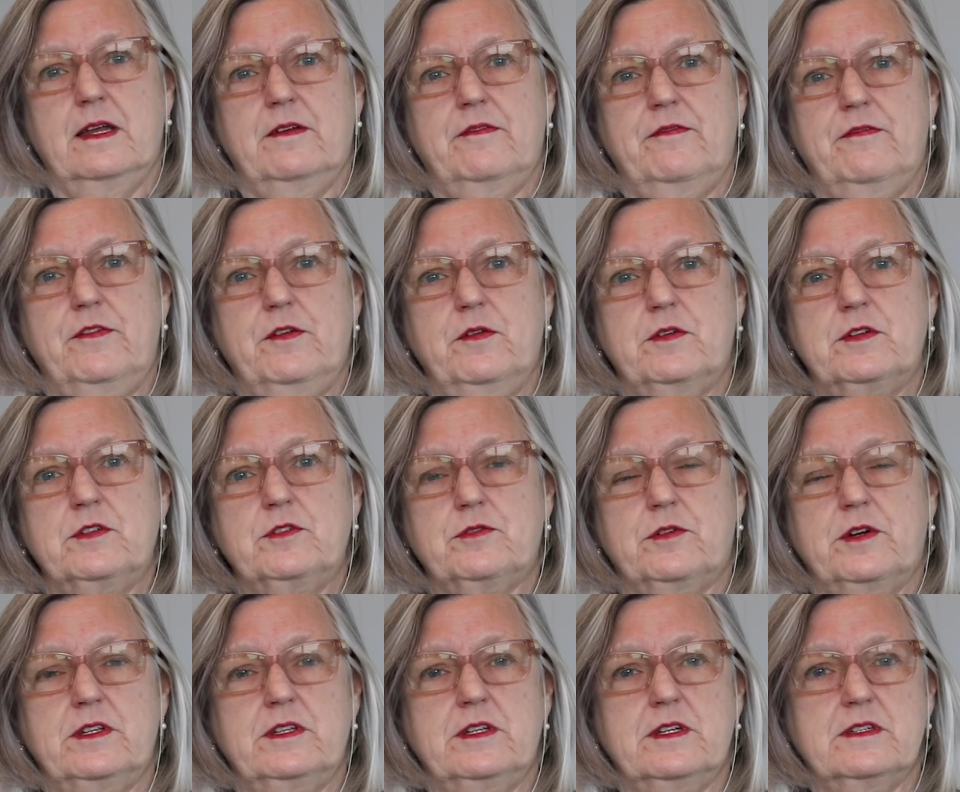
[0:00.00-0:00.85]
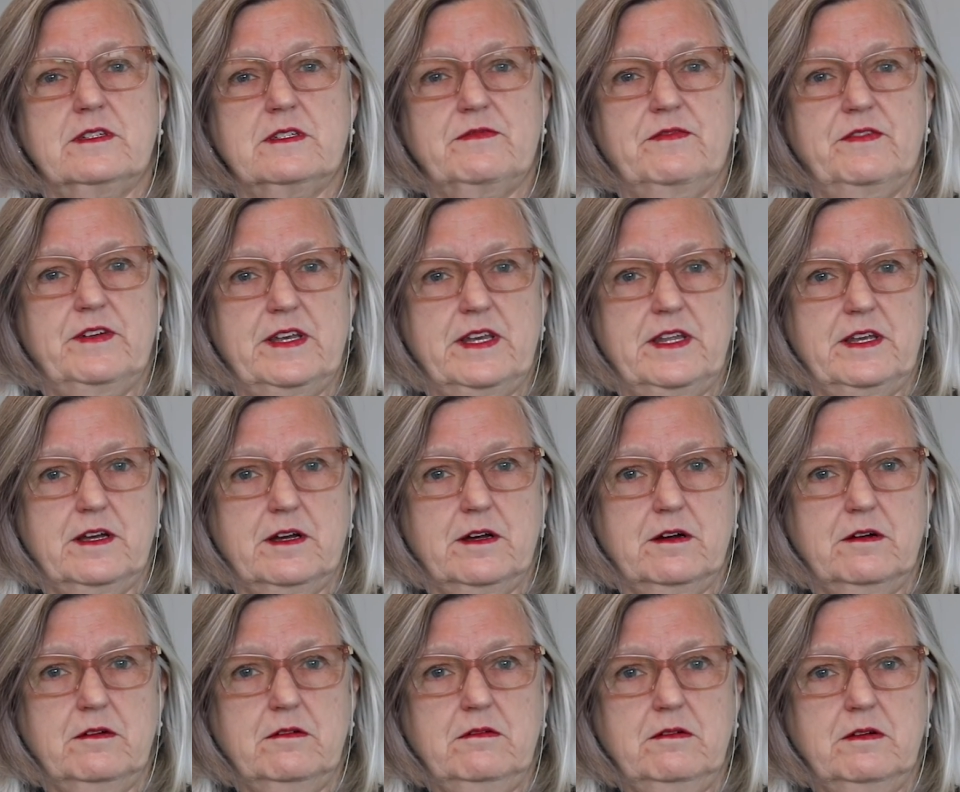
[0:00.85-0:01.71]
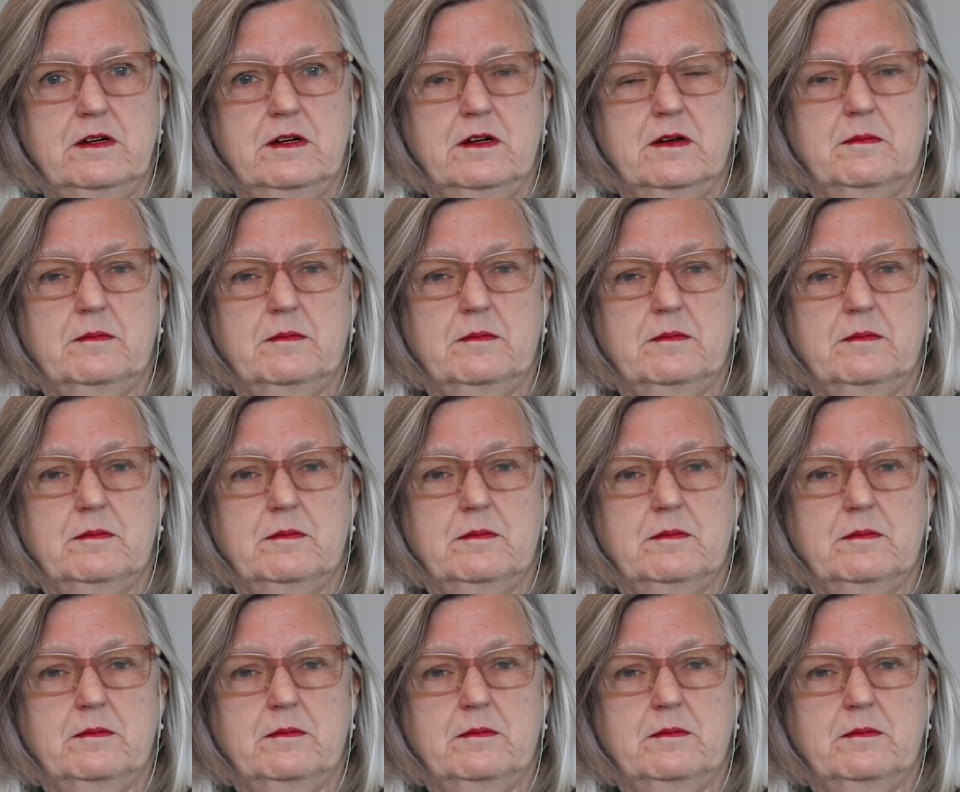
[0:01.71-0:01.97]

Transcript: If you enjoyed this video,